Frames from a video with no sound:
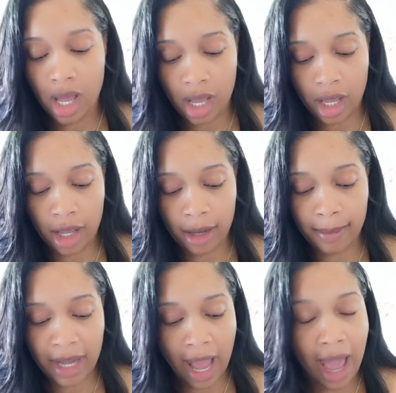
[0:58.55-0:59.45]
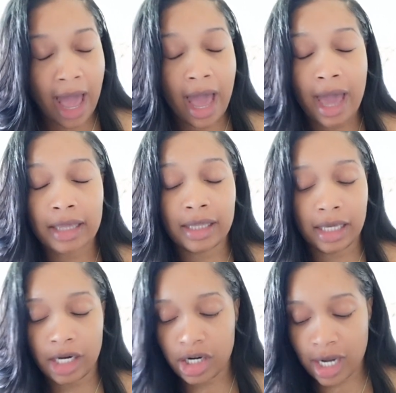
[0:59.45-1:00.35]
Um, I,
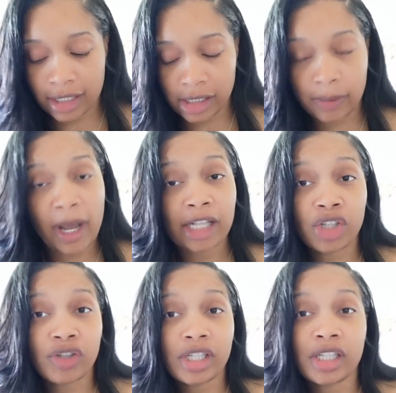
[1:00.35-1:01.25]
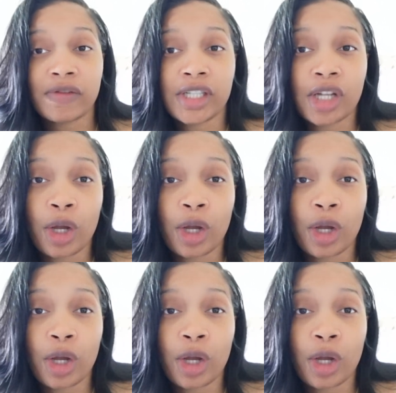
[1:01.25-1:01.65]
they are not sponsoring this video.